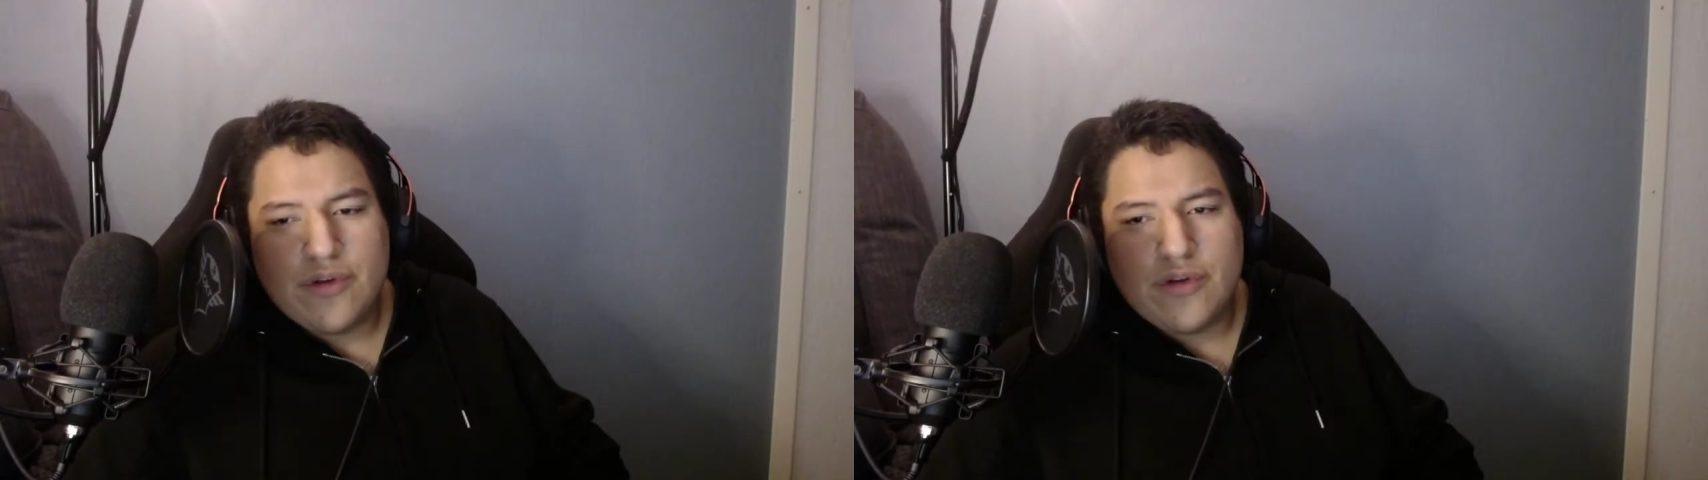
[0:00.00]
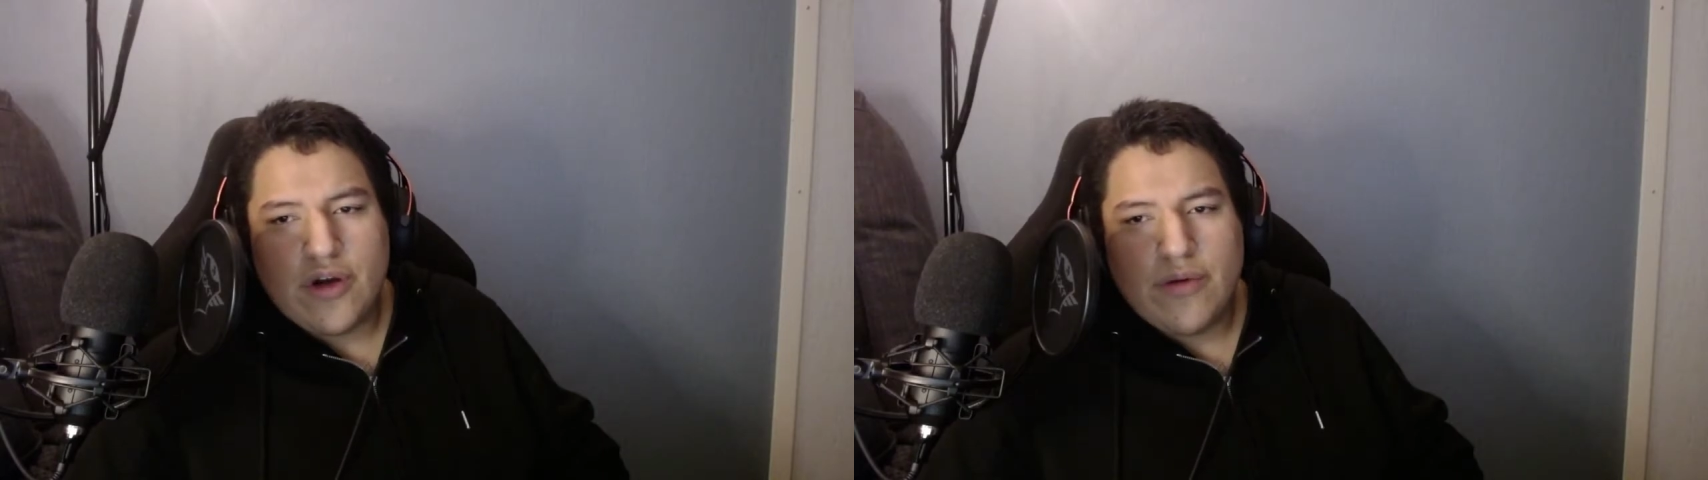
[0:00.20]

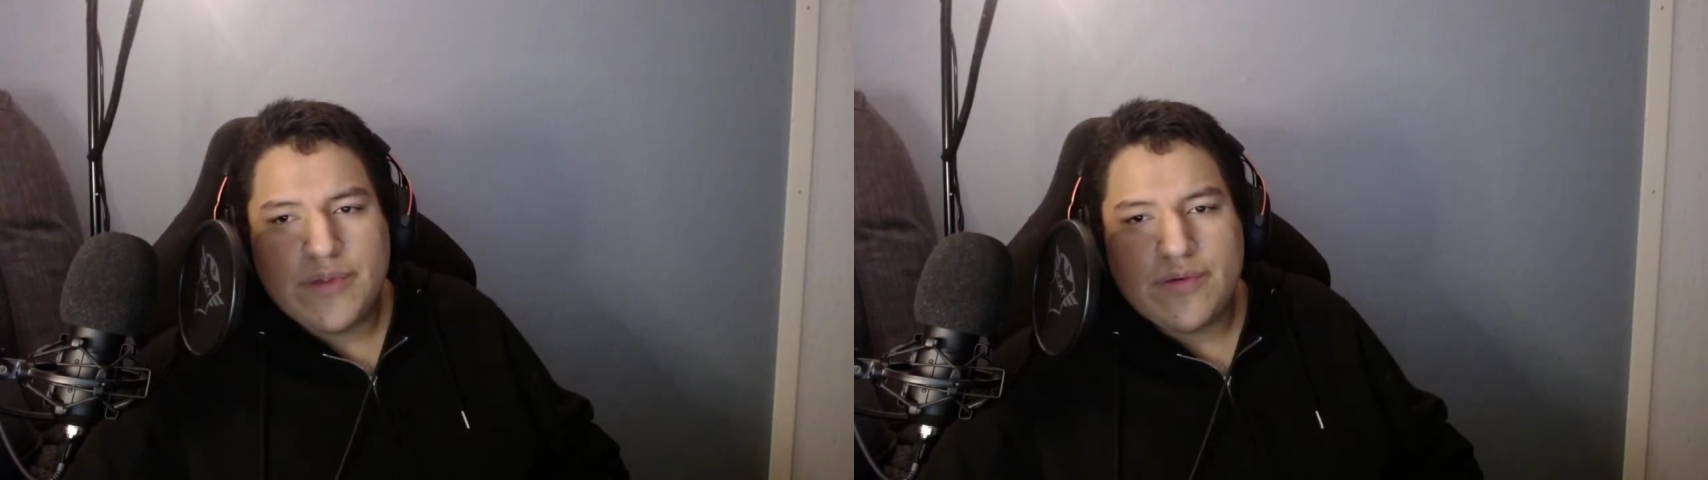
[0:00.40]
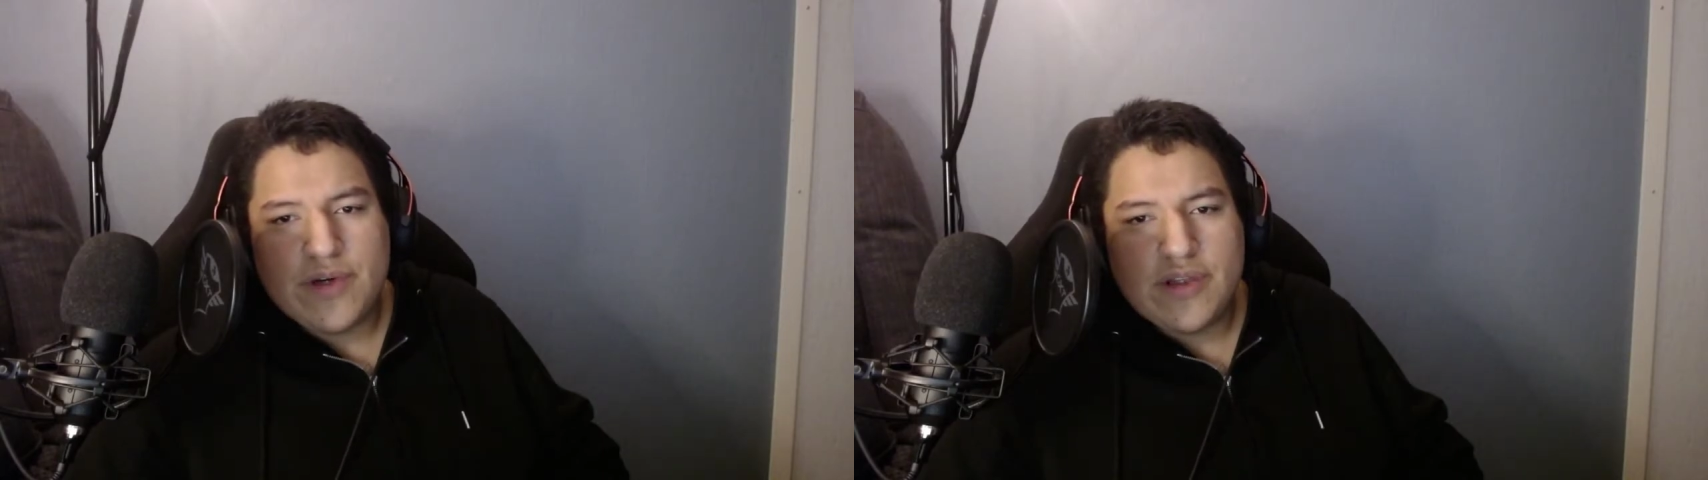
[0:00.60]

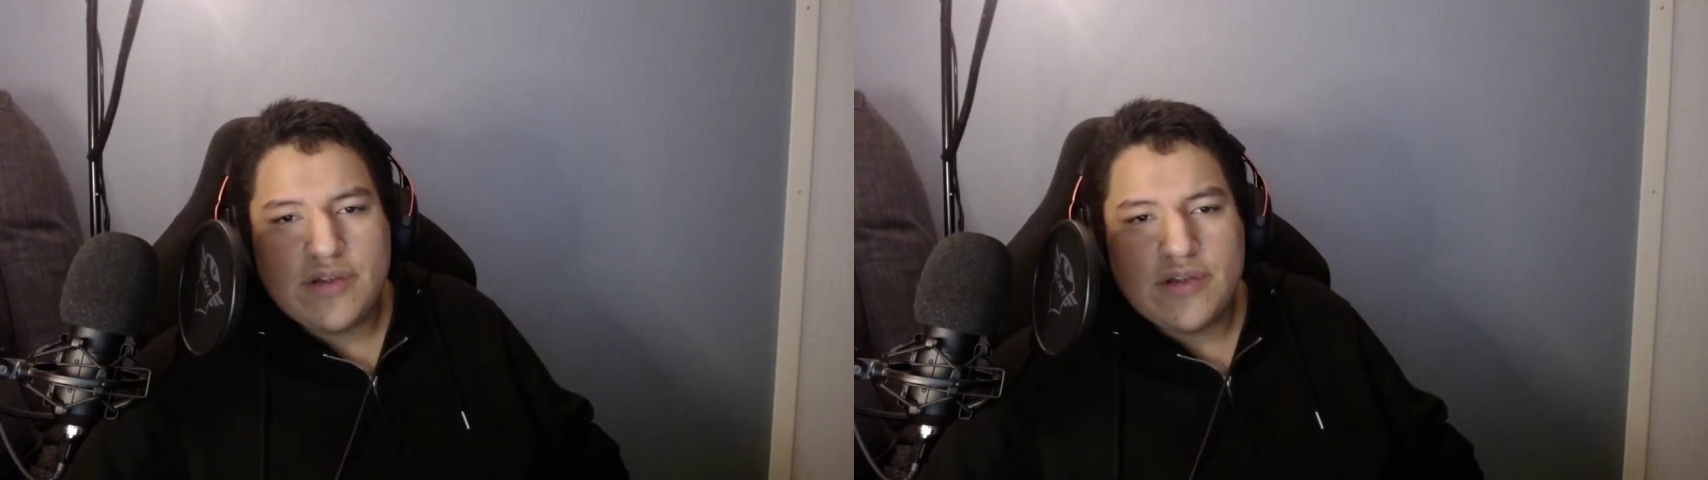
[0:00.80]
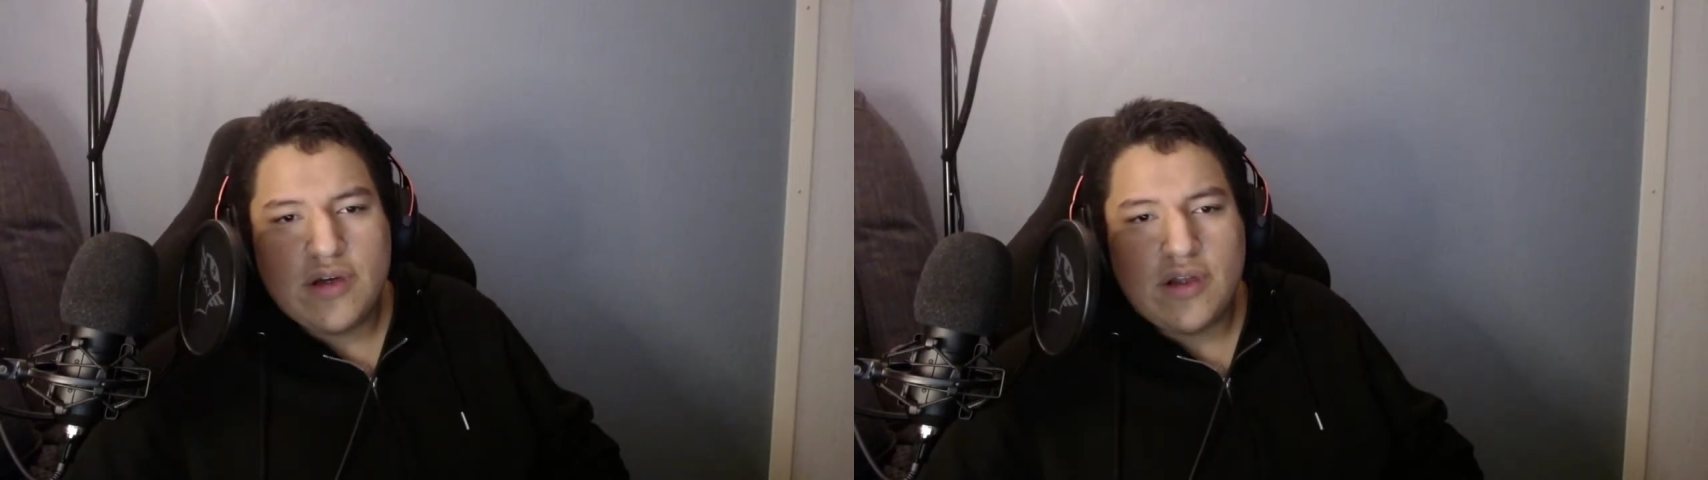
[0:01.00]
terms
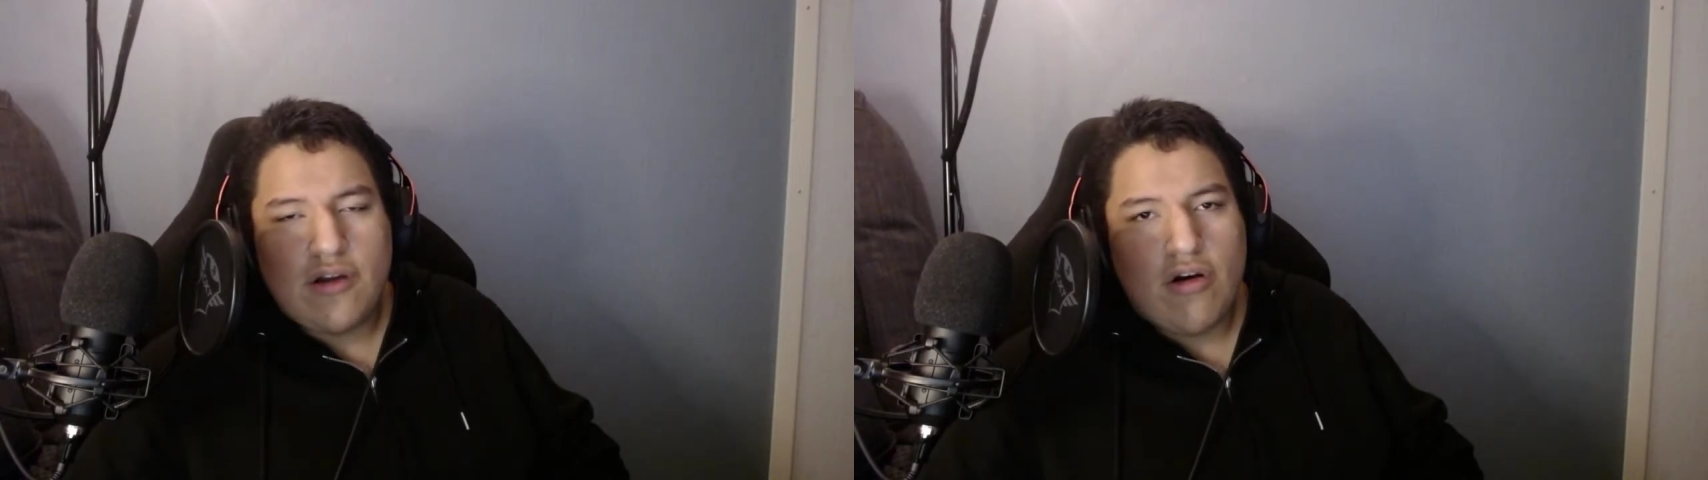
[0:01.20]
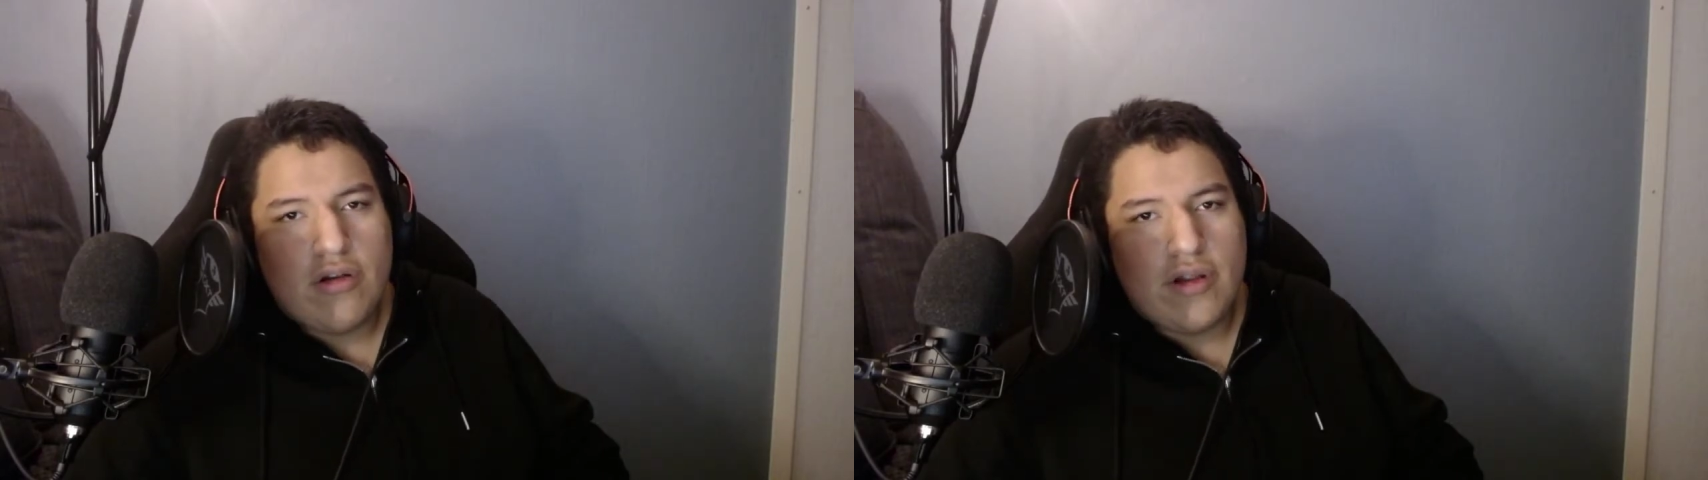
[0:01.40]
with a
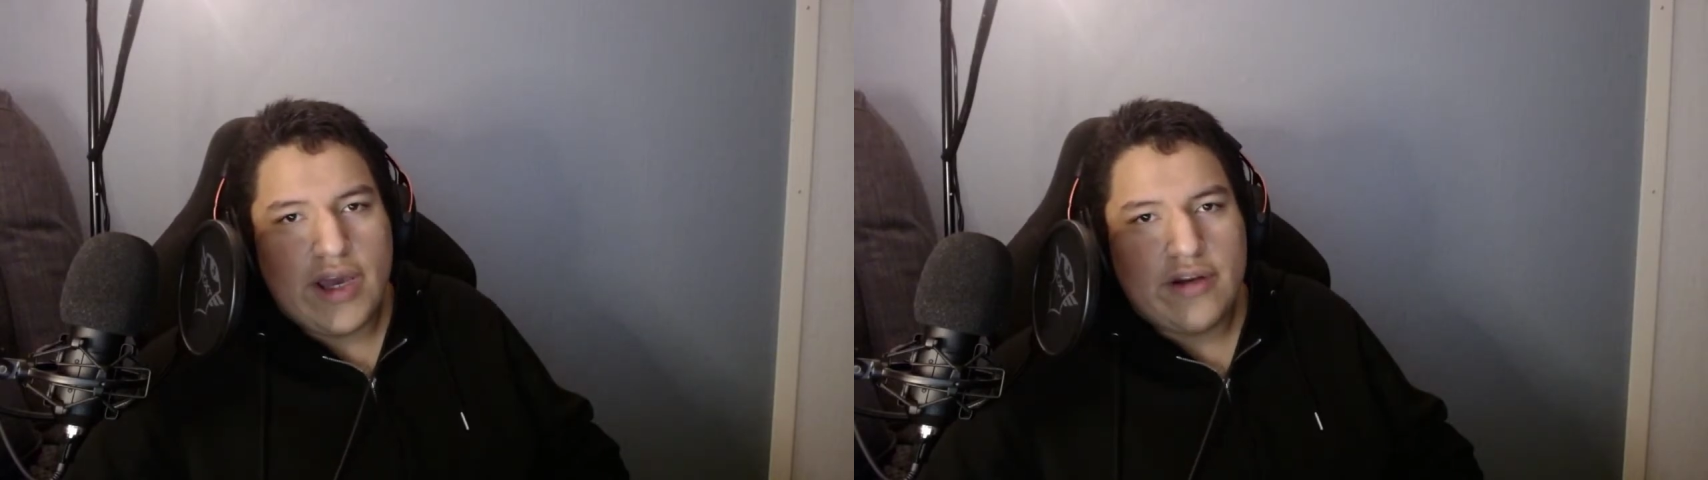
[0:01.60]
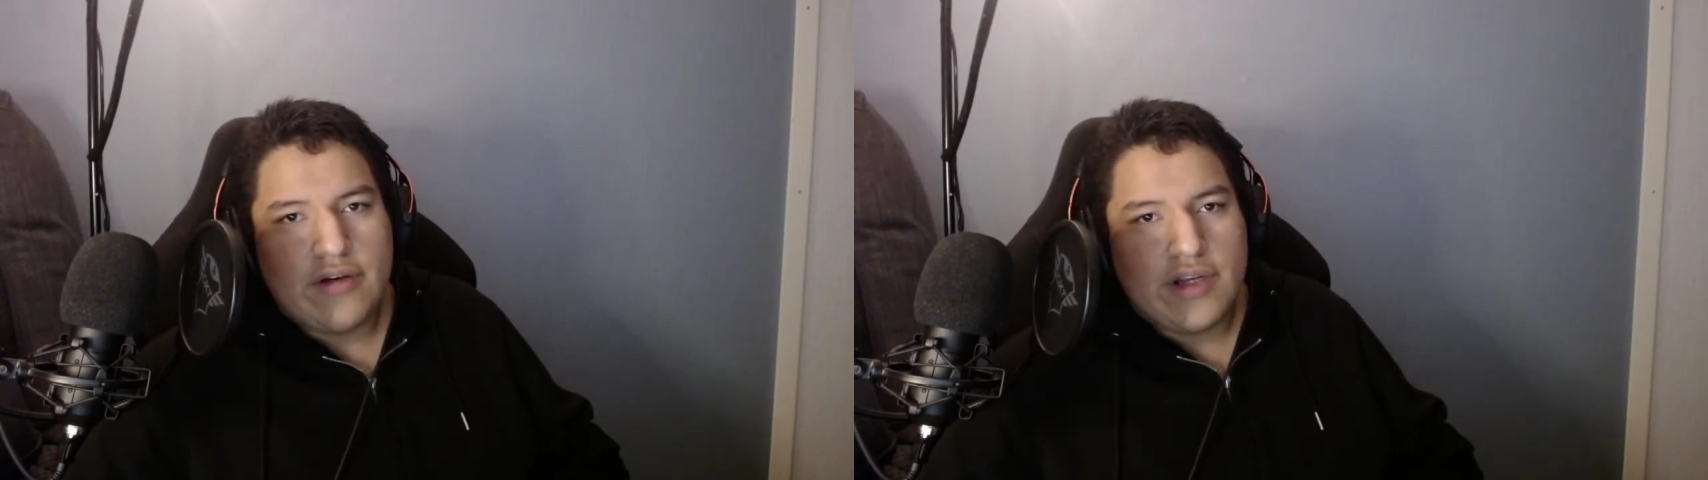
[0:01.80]
lot later.